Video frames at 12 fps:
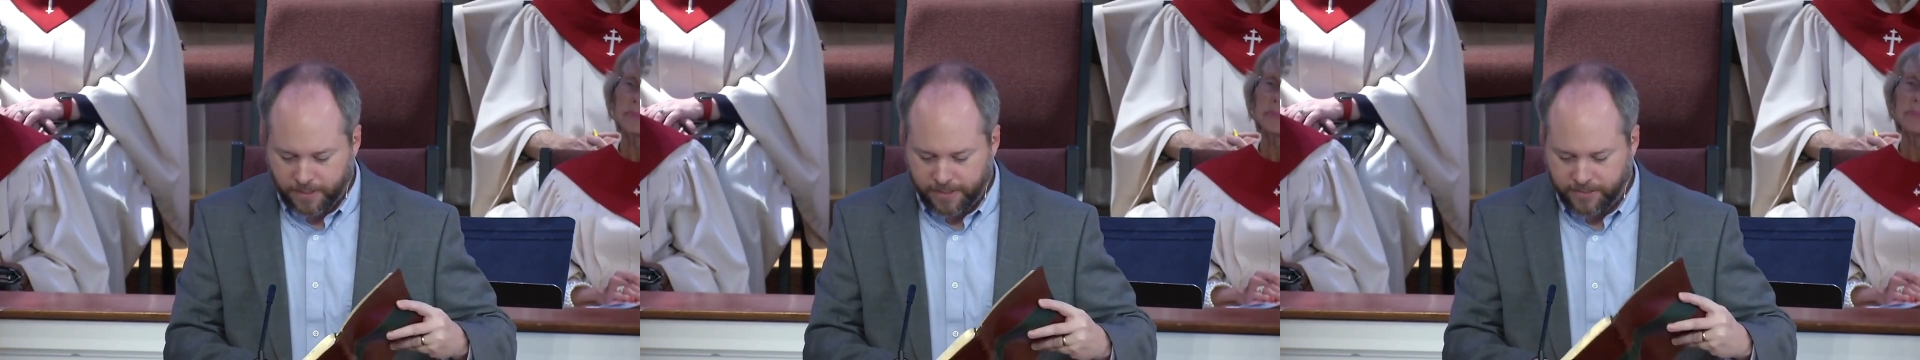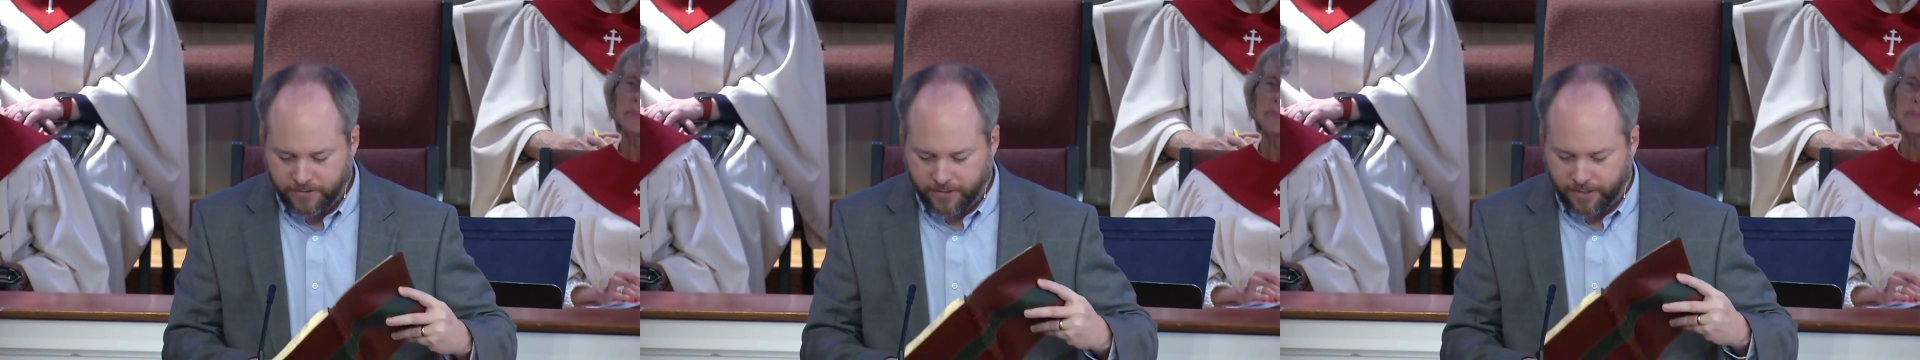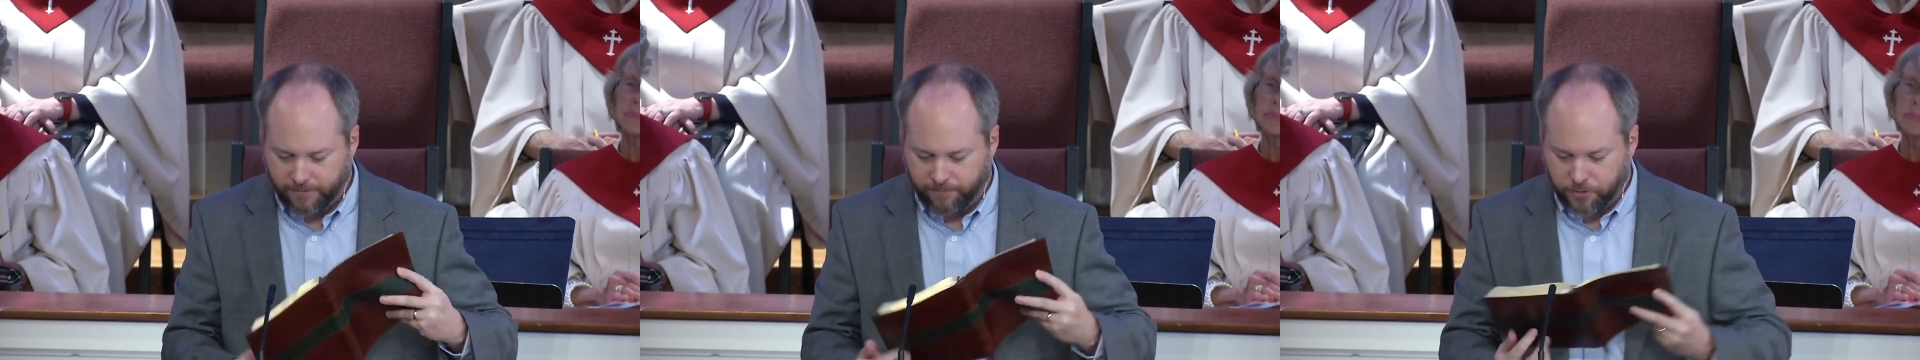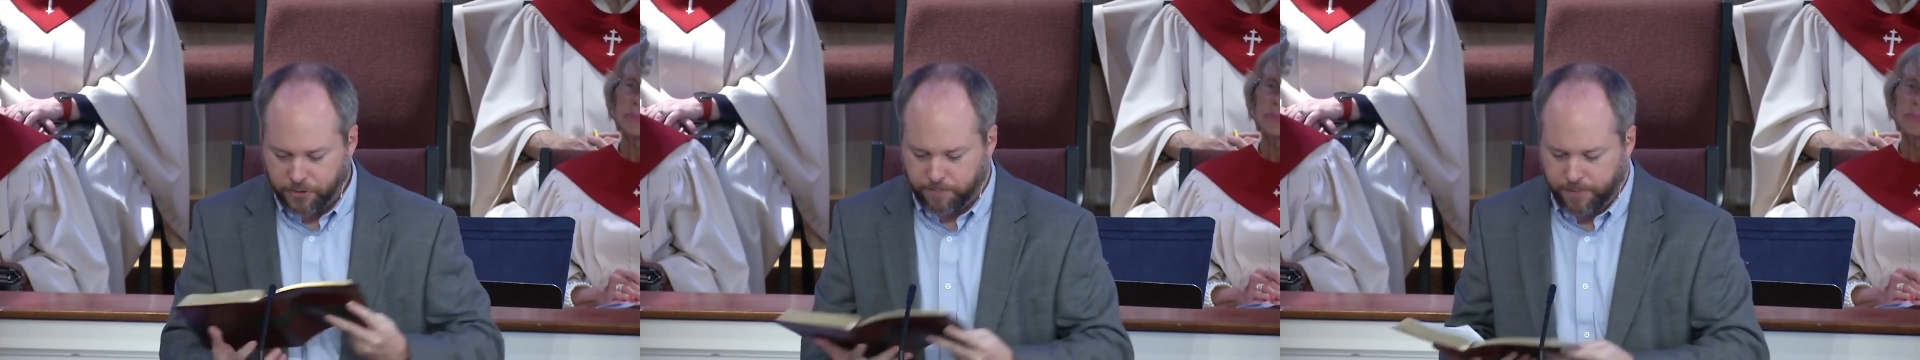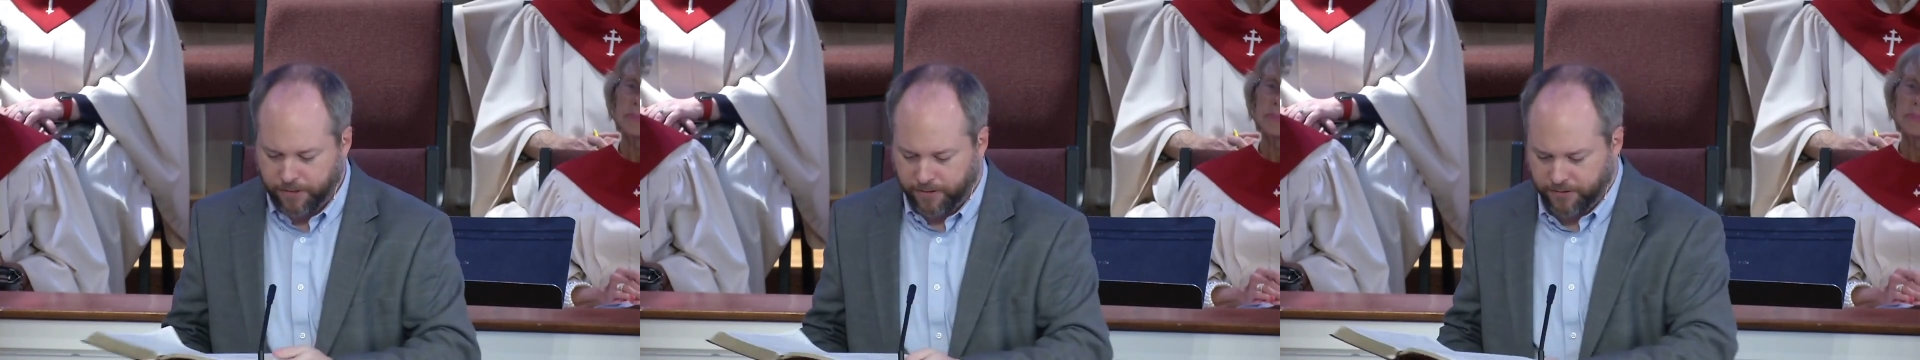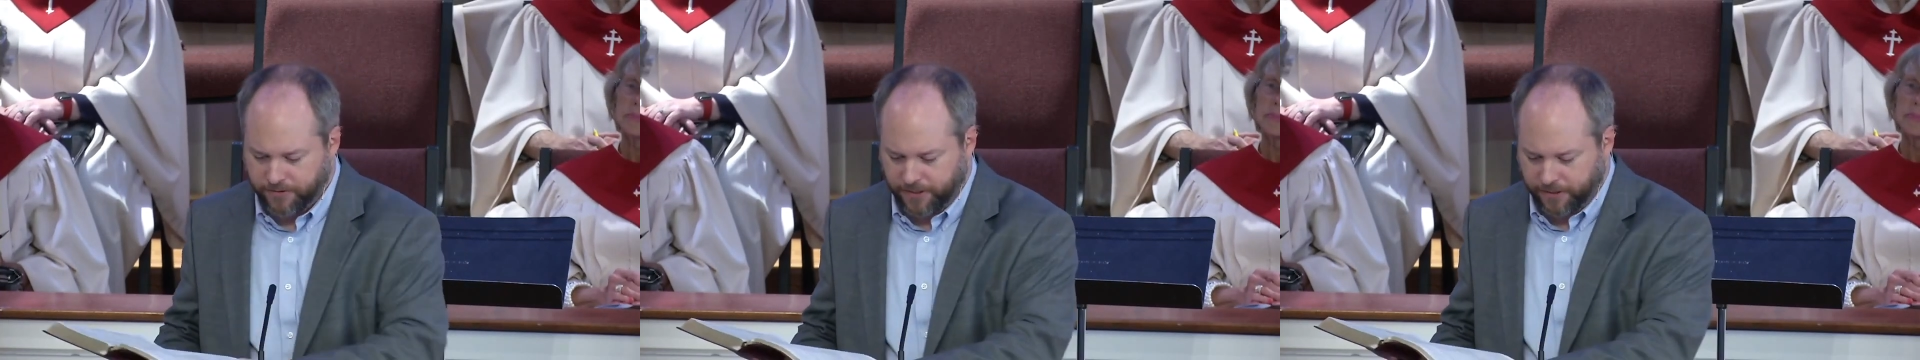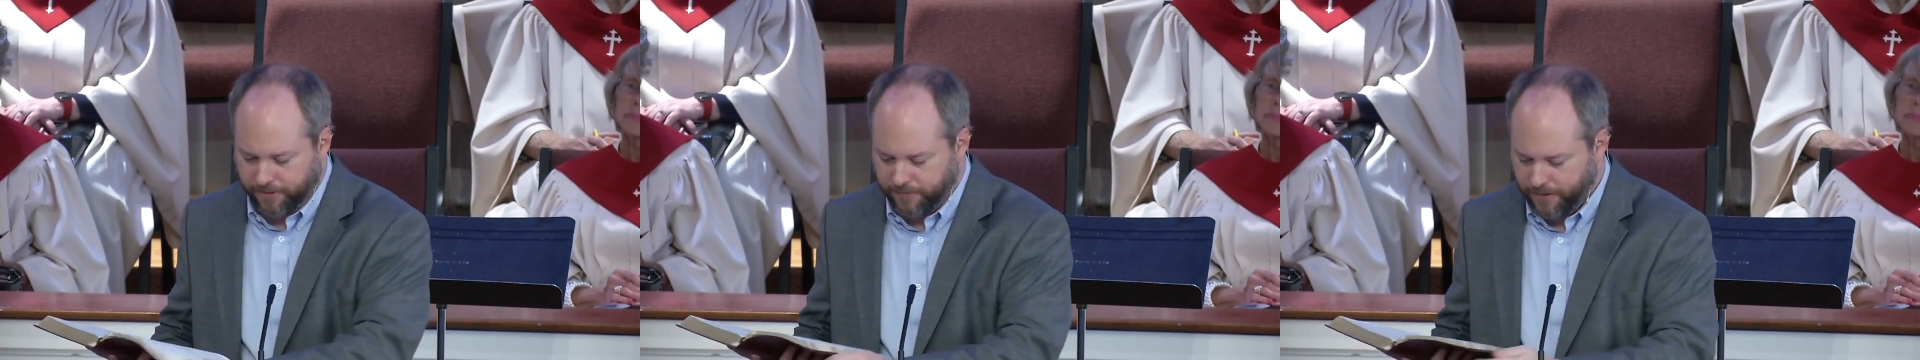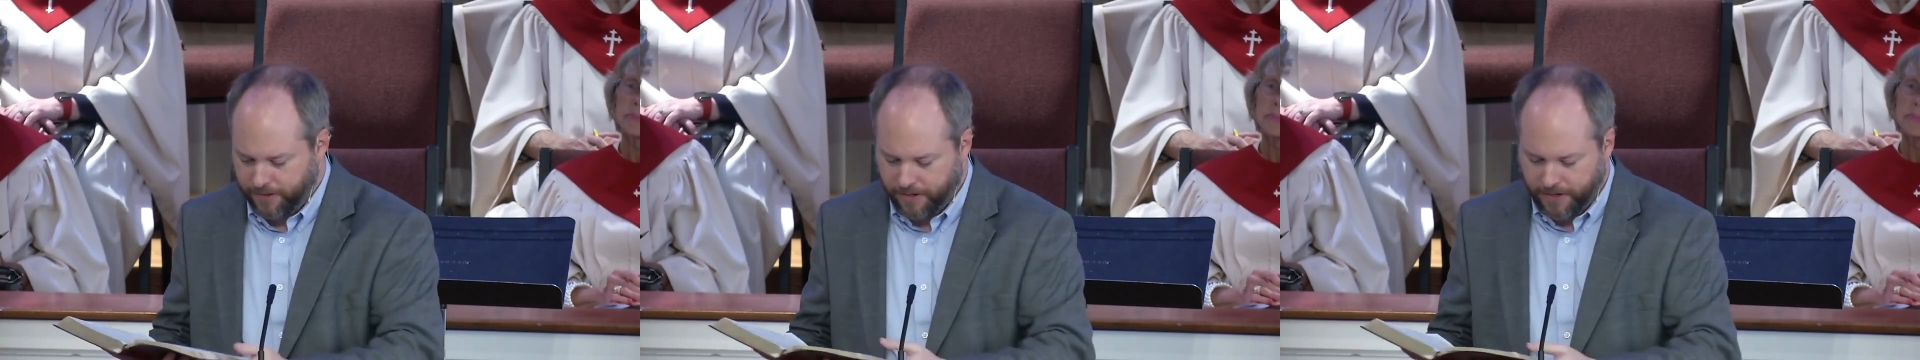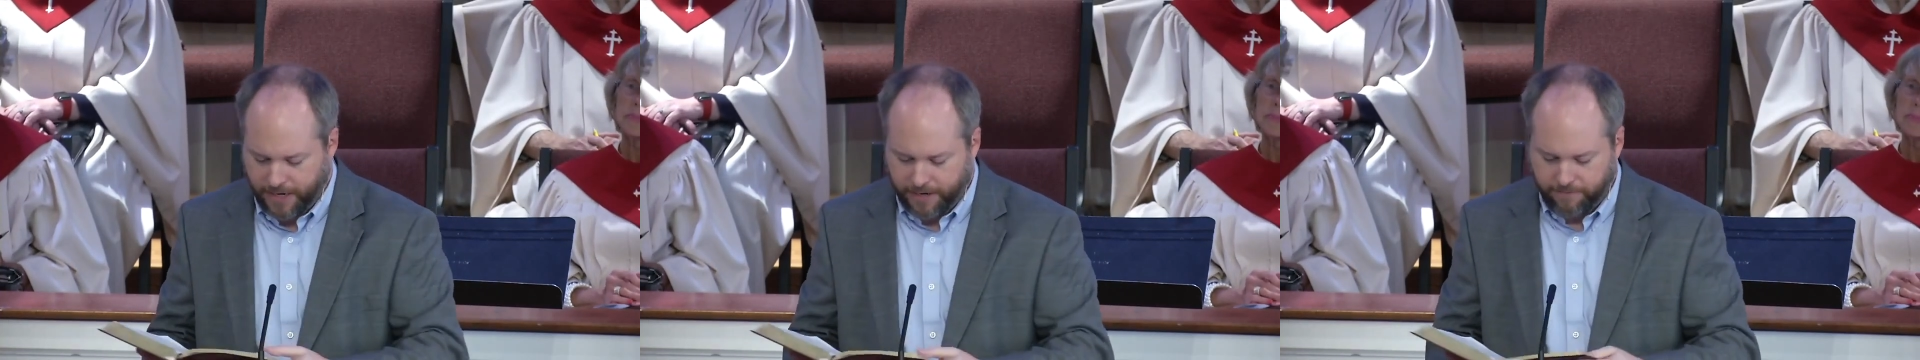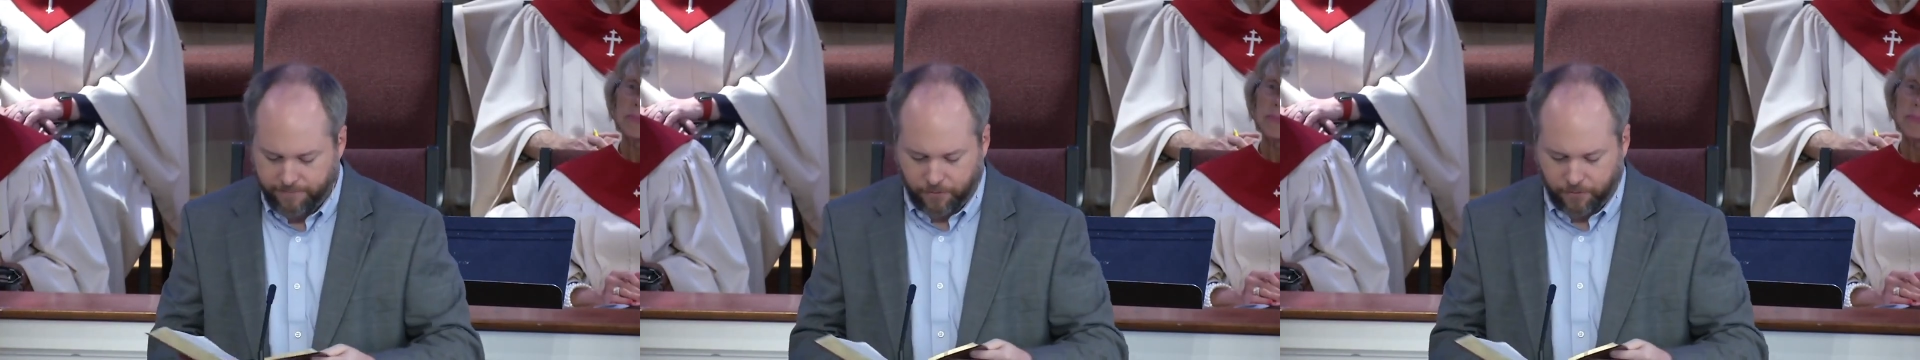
his uh, first appearance here in